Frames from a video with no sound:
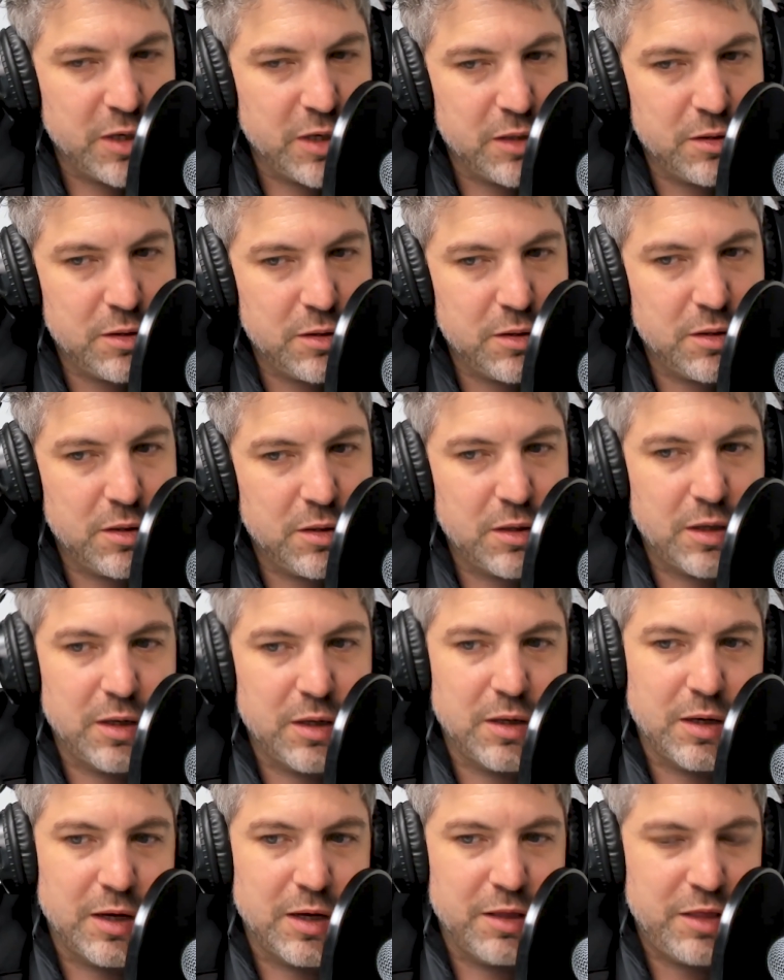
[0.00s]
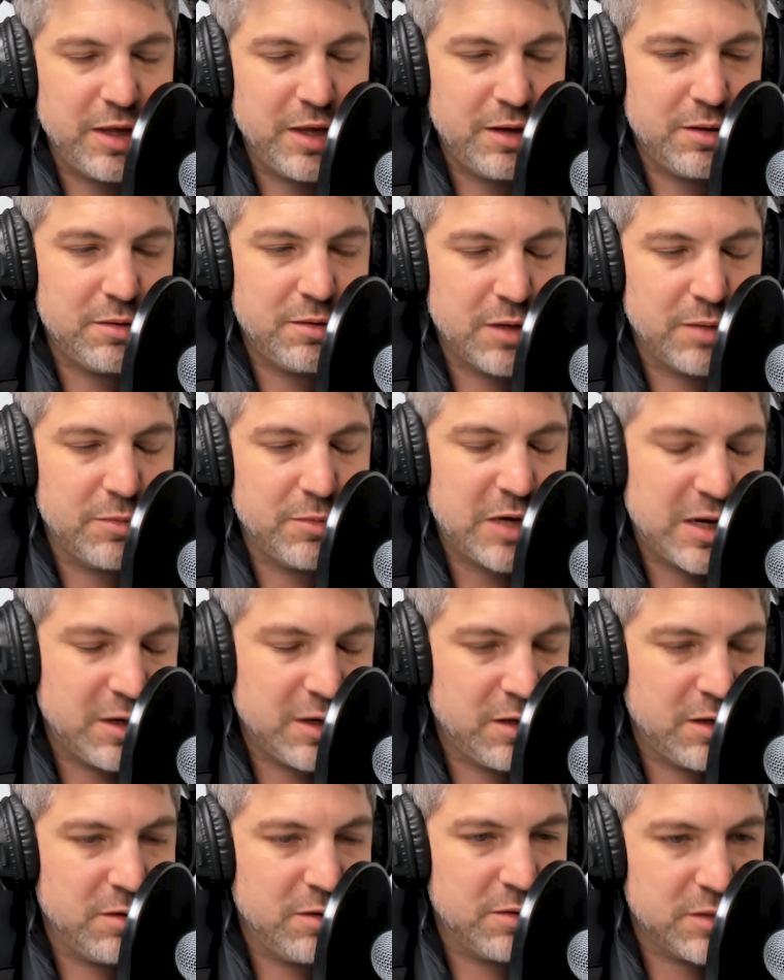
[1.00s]
But I think I'm
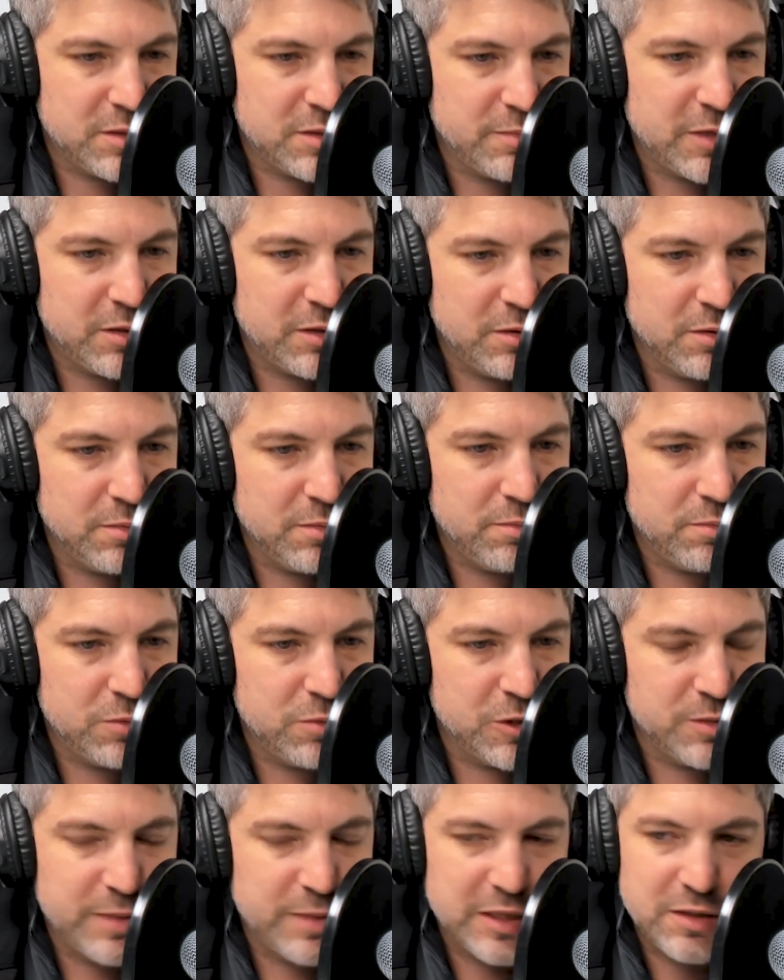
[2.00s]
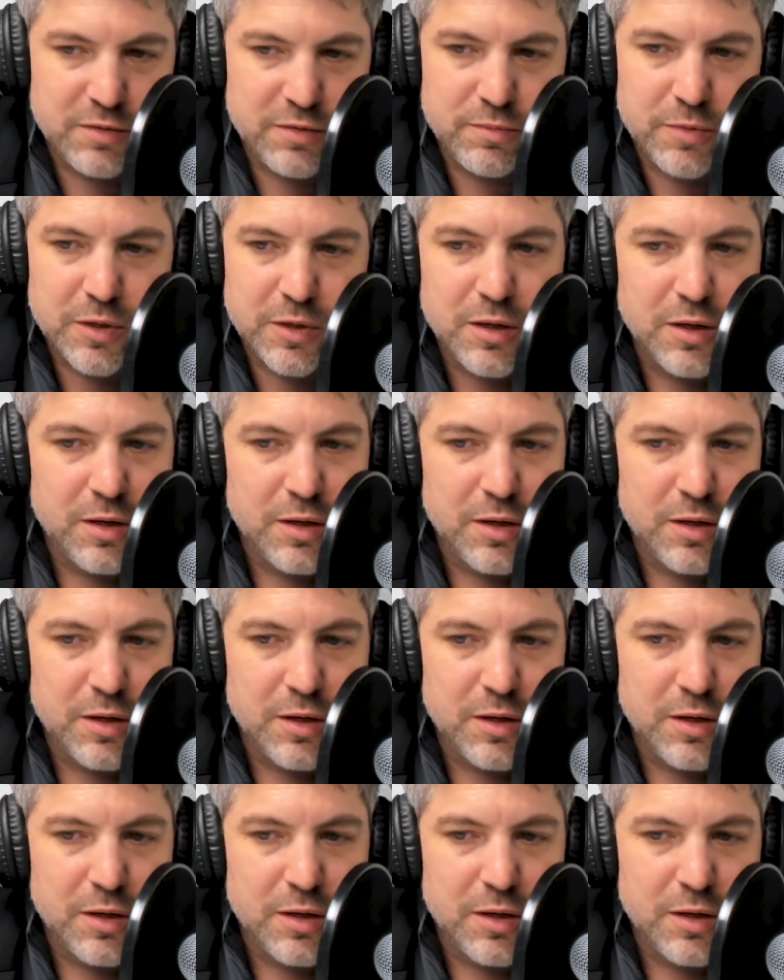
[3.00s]
kind of curious about your perspective, but